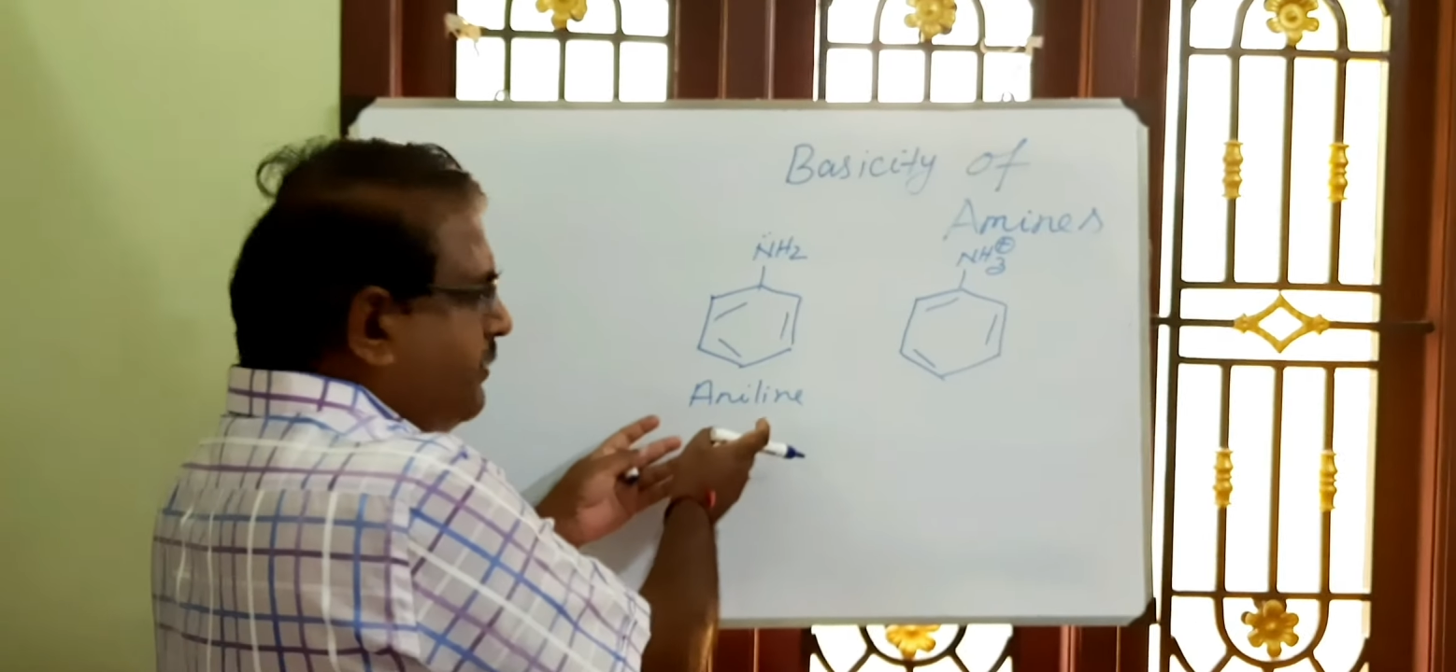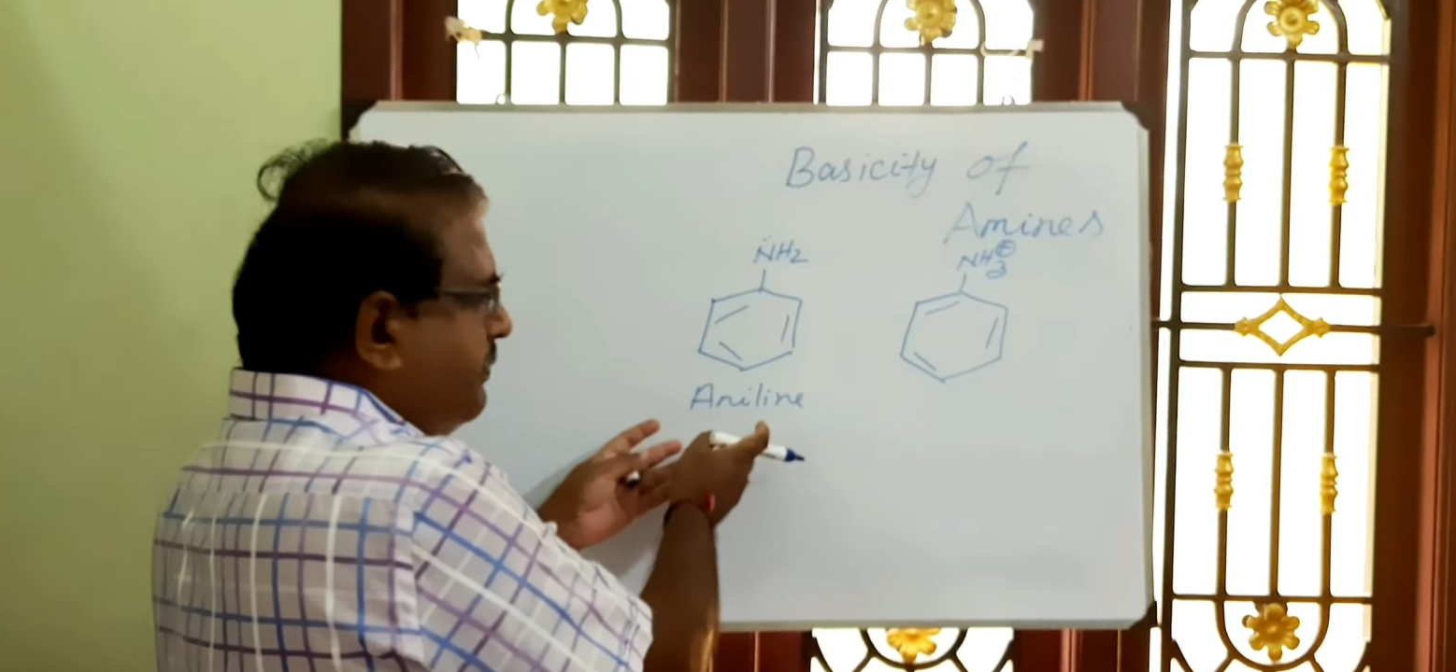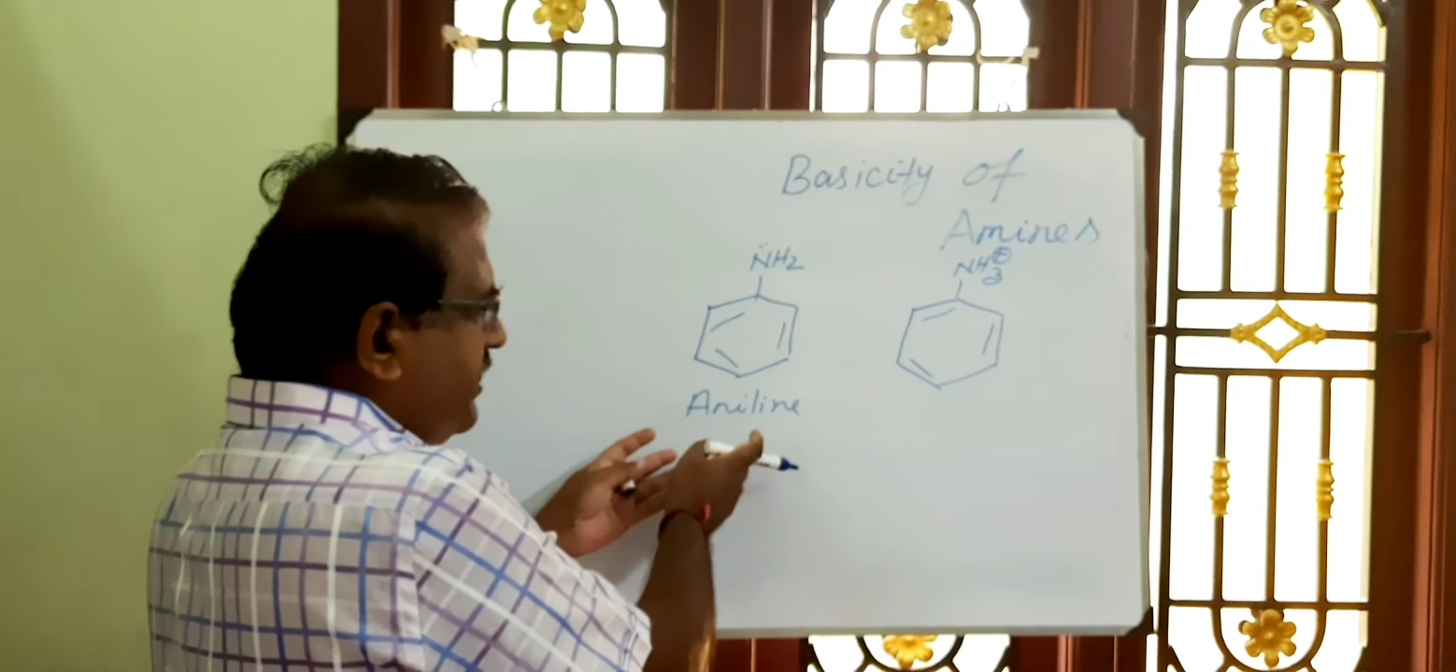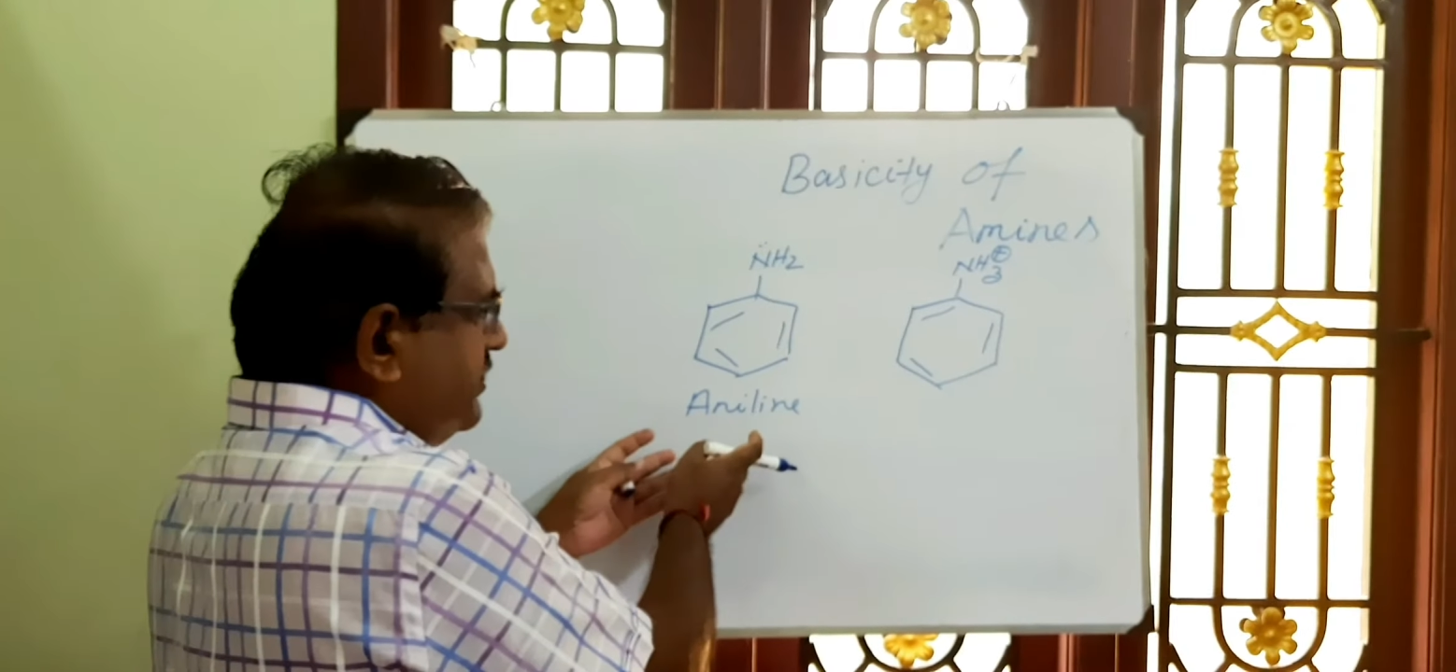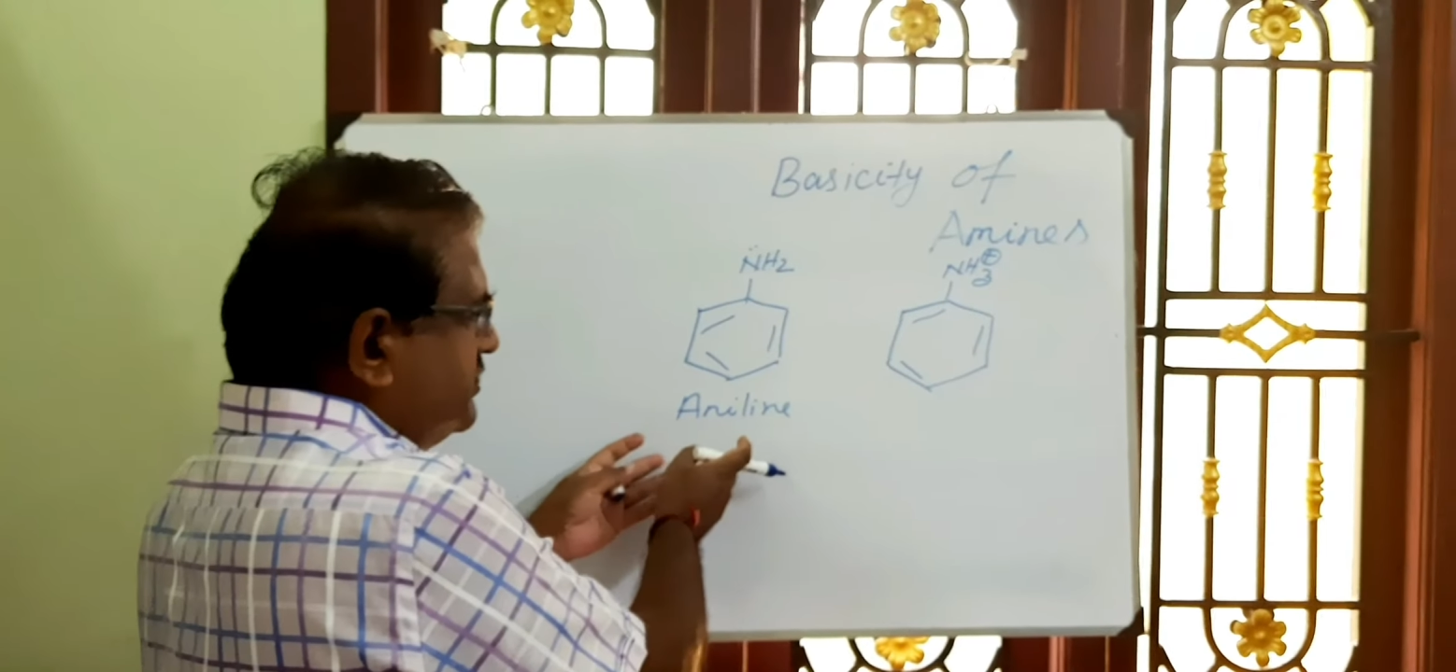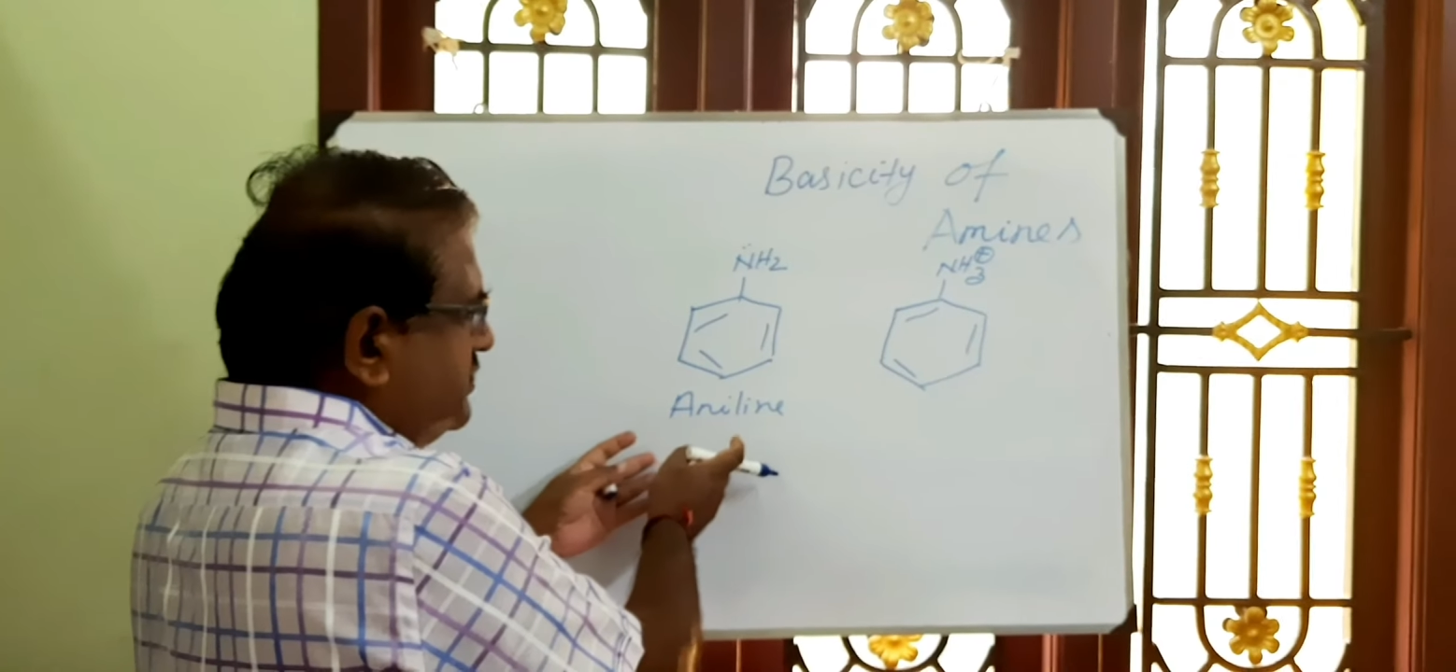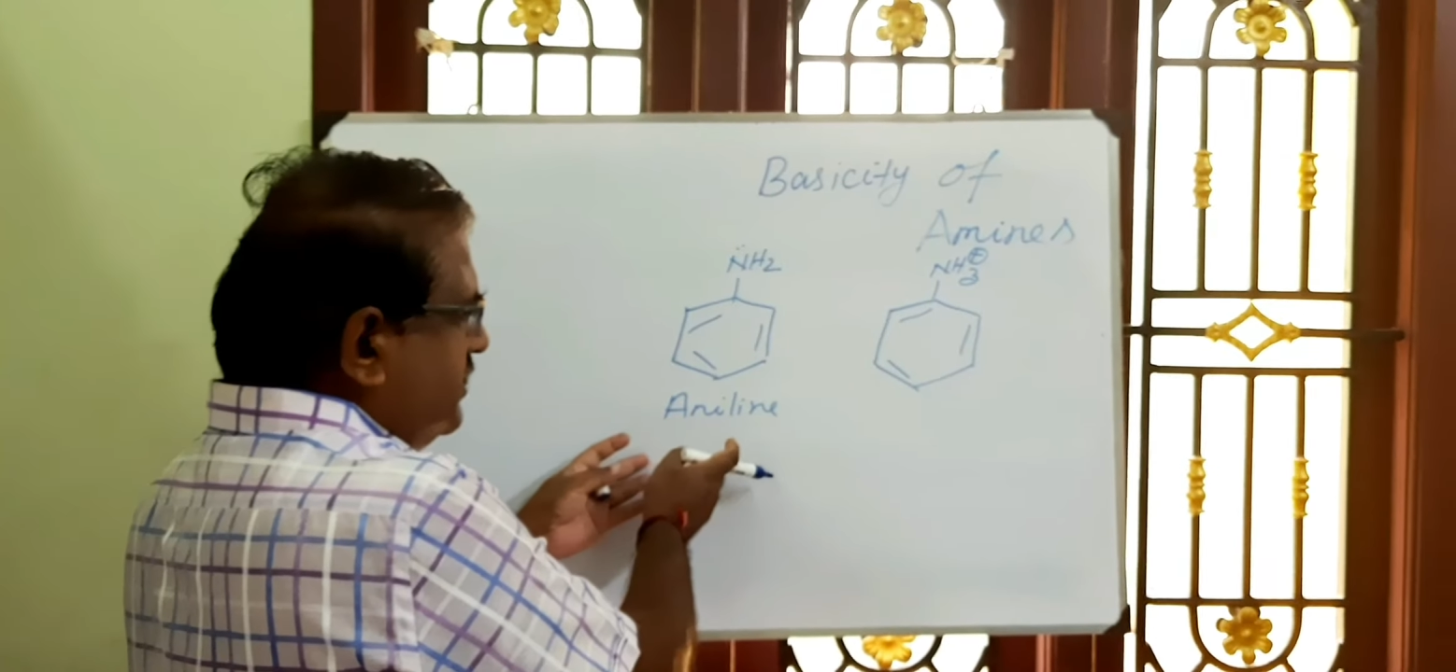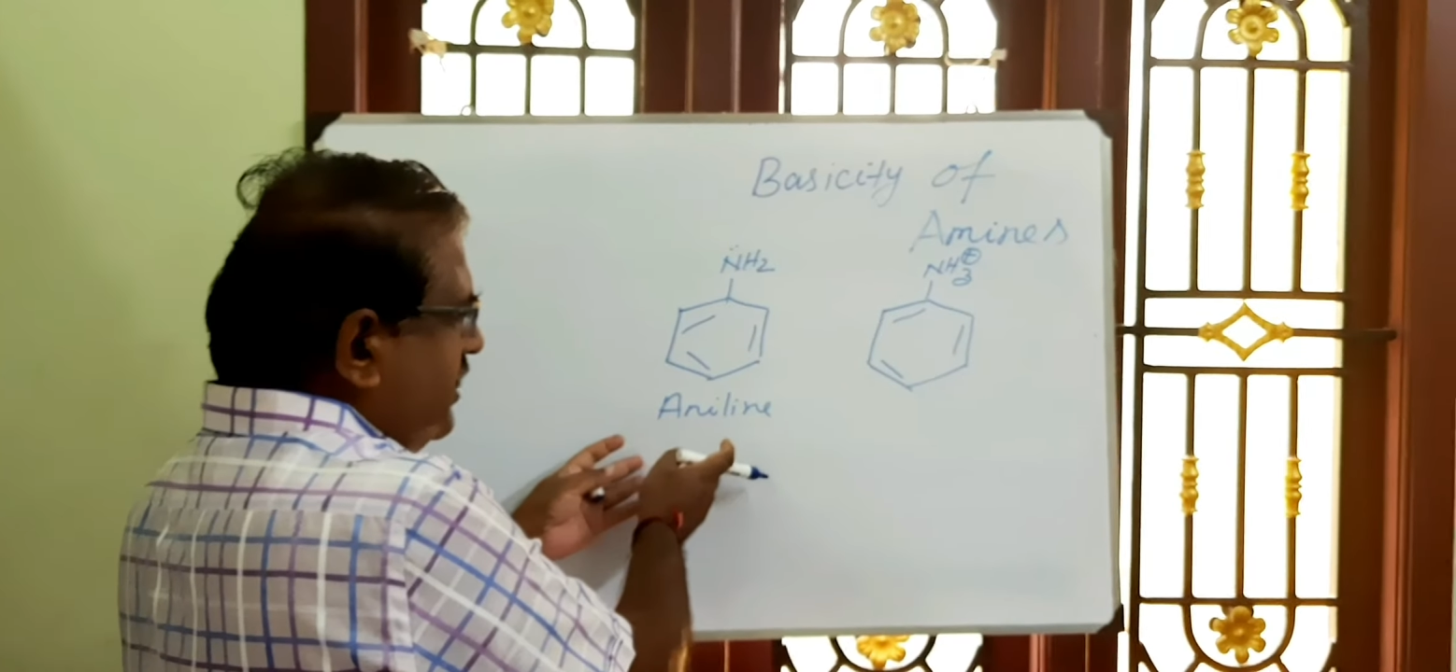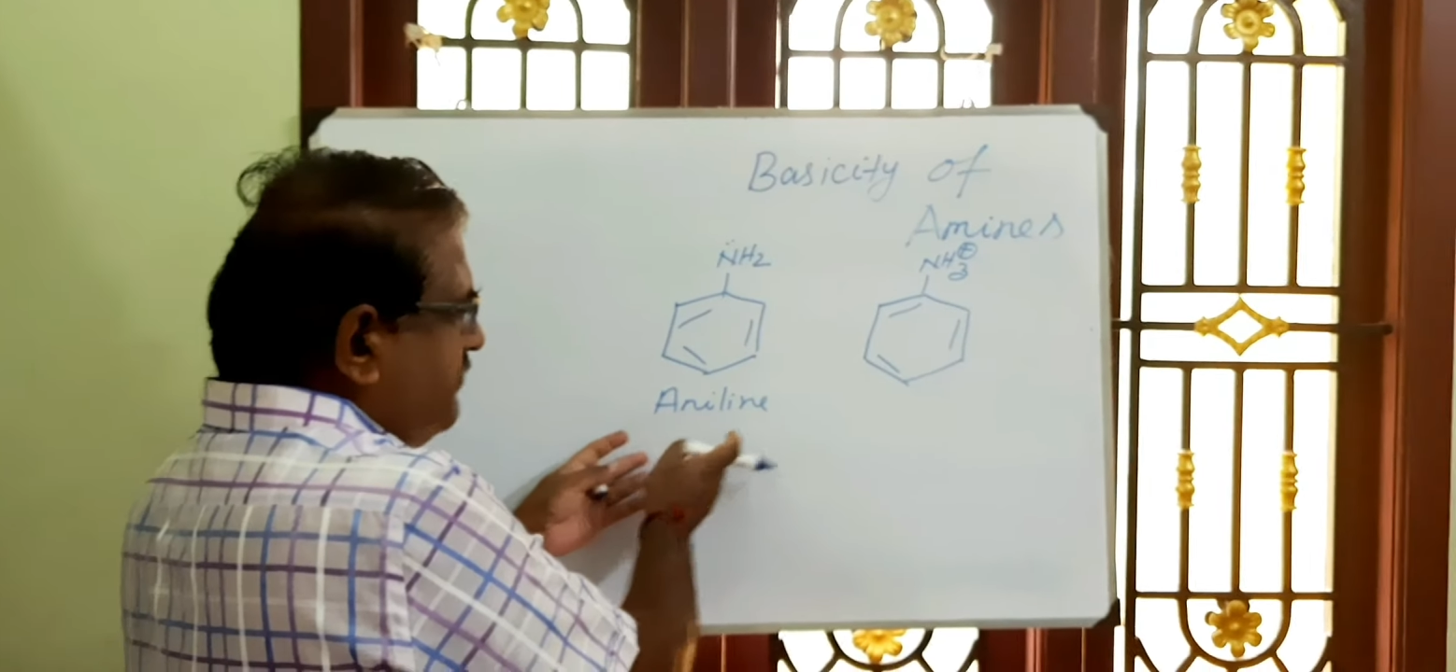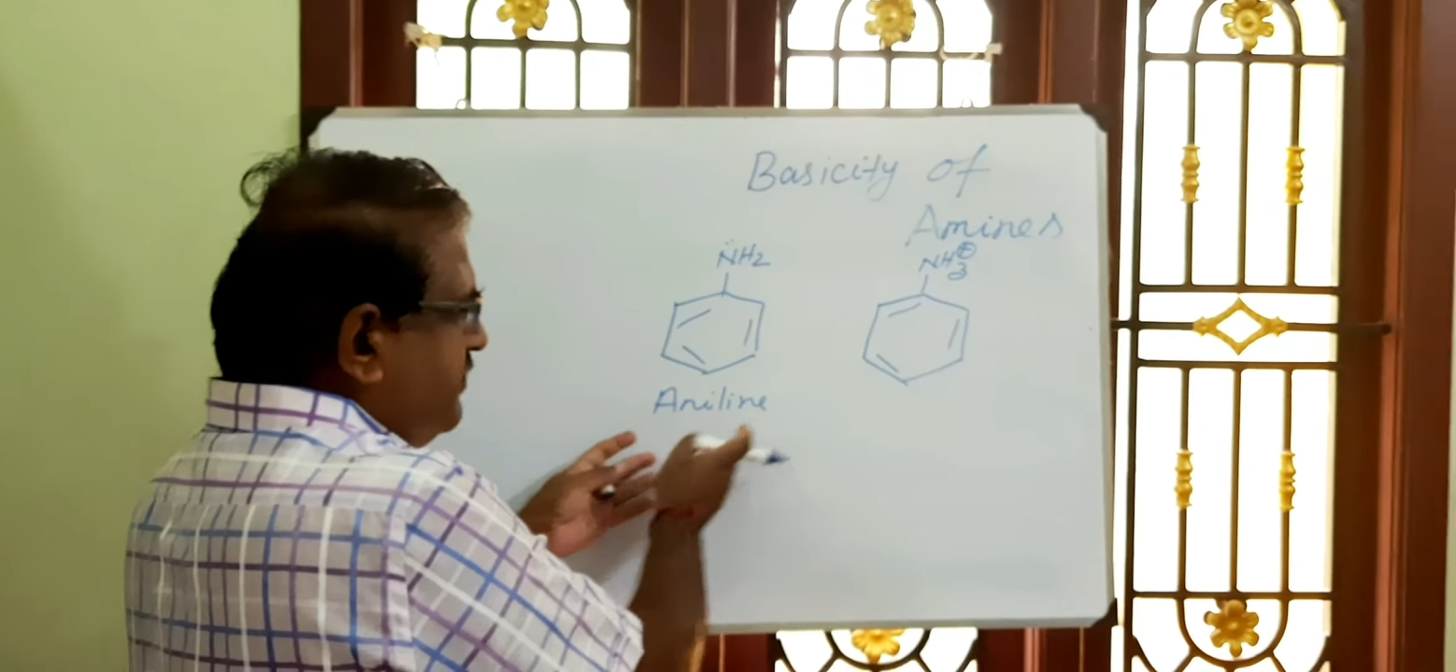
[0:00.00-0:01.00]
base. If the